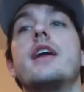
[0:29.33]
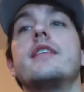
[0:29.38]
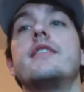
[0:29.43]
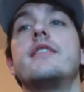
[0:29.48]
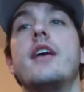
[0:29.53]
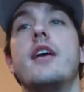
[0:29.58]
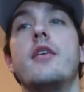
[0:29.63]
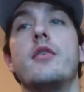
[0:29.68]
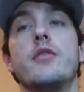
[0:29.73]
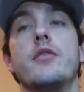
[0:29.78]

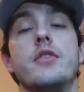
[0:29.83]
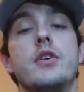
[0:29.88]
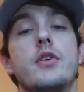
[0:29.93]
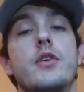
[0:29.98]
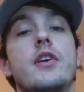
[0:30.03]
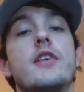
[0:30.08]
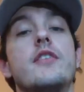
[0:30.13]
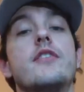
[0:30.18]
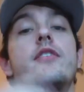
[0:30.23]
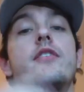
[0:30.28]
headset review,
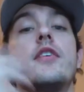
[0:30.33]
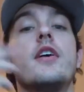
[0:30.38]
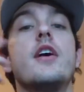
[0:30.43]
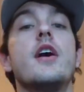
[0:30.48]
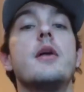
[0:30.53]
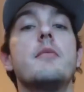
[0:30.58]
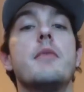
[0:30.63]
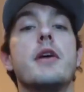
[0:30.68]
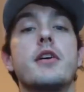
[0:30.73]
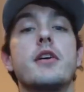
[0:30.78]
because
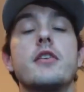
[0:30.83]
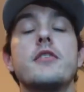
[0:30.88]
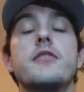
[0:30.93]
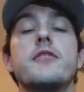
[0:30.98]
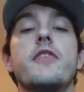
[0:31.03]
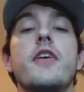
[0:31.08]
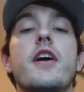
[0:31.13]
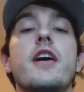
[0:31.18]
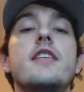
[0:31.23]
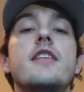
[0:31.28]
my good
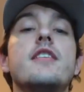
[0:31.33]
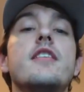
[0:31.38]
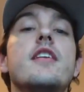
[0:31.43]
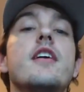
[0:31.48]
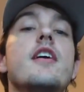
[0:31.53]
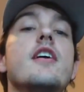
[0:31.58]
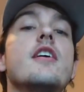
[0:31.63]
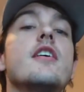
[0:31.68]
friend